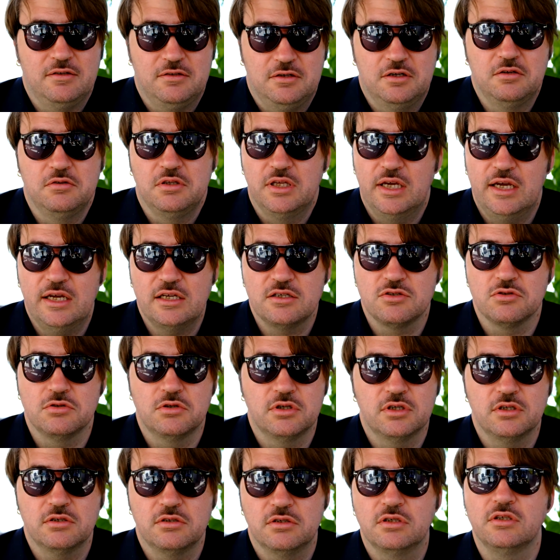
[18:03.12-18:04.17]
I don't know, yes,
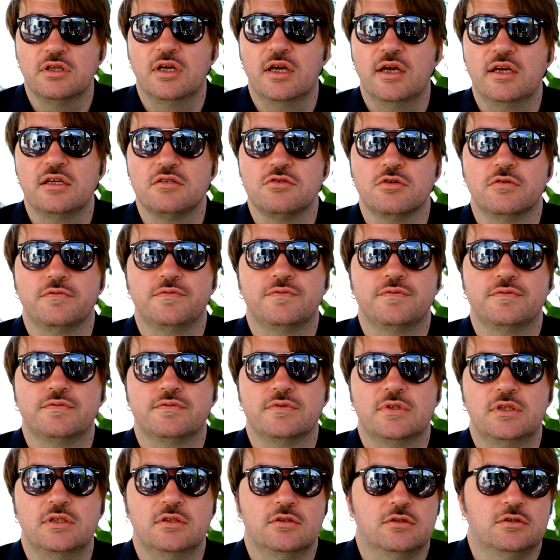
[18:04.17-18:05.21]
or yes, of,
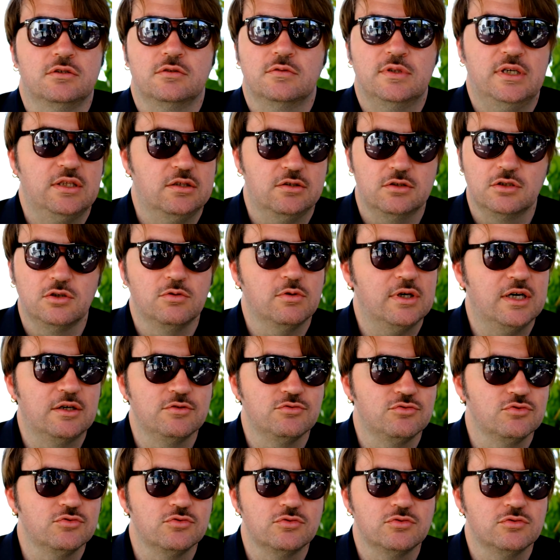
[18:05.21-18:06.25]
I don't know
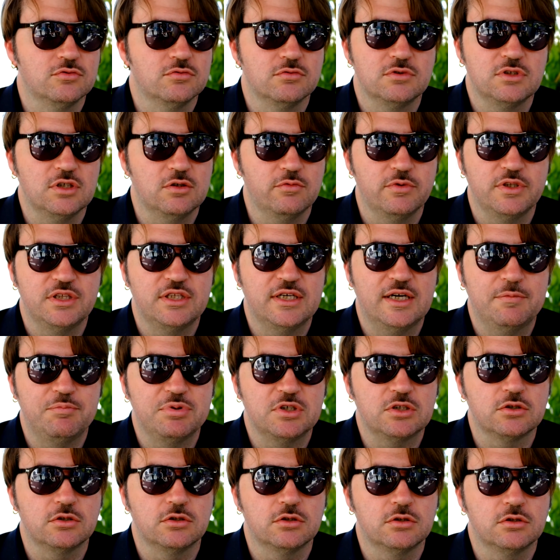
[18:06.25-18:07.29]
how to deal with
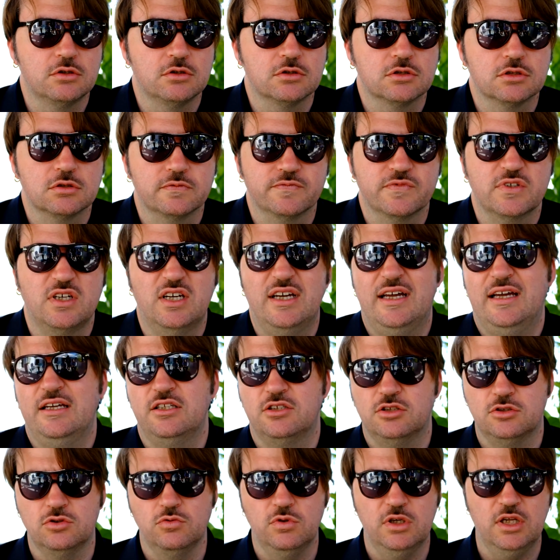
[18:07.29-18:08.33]
that, because
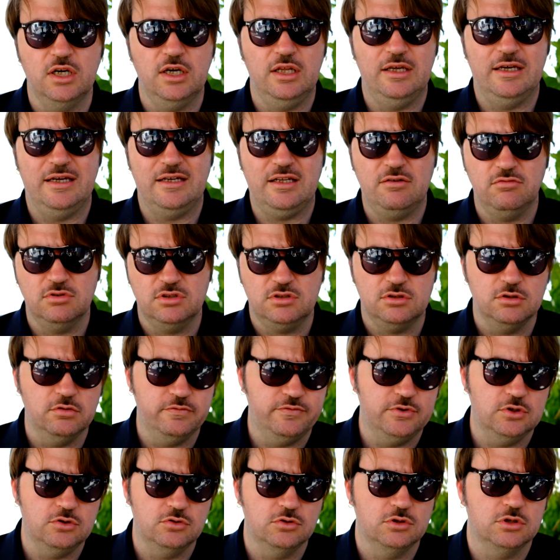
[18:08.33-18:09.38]
it's too early, and I was
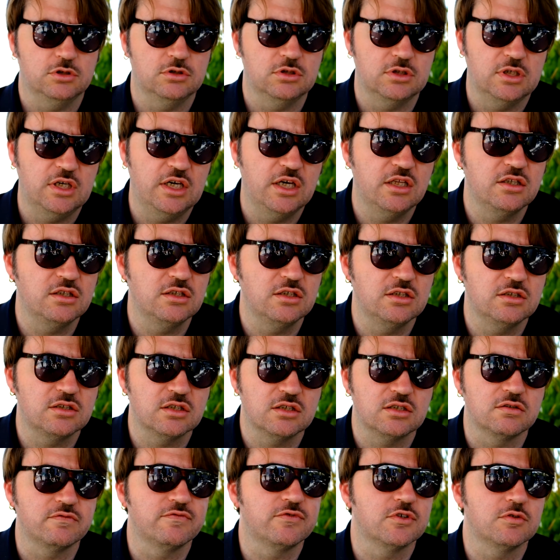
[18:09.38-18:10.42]
so focused on the
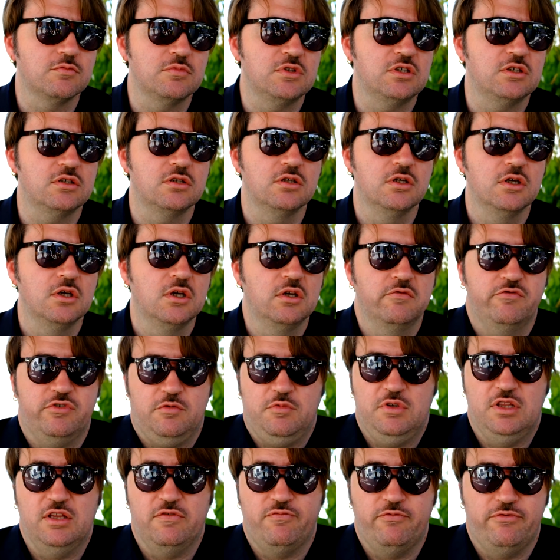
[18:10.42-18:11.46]
edit, and for me
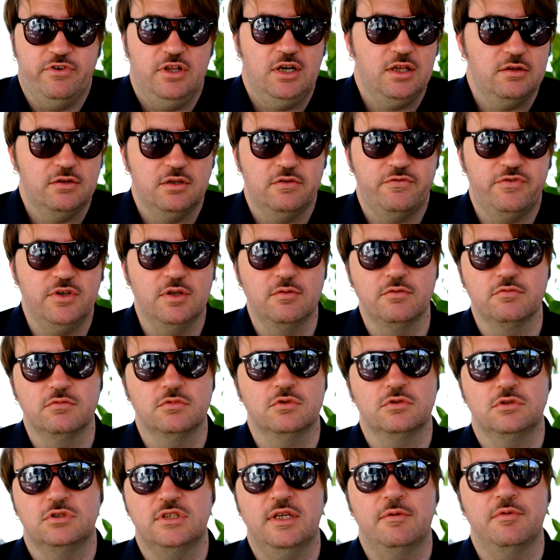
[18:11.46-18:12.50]
the
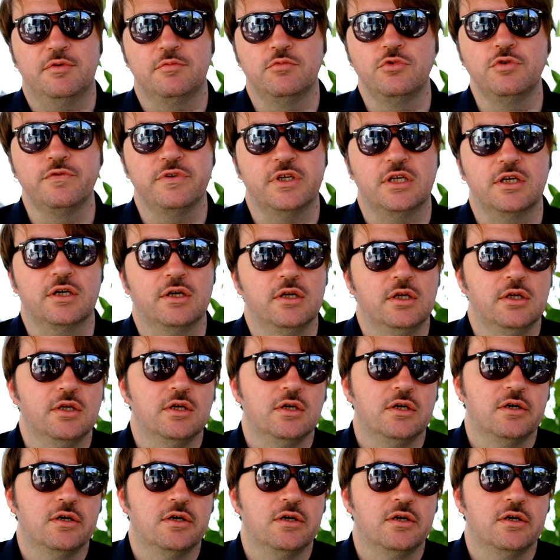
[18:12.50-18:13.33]
film was never moving.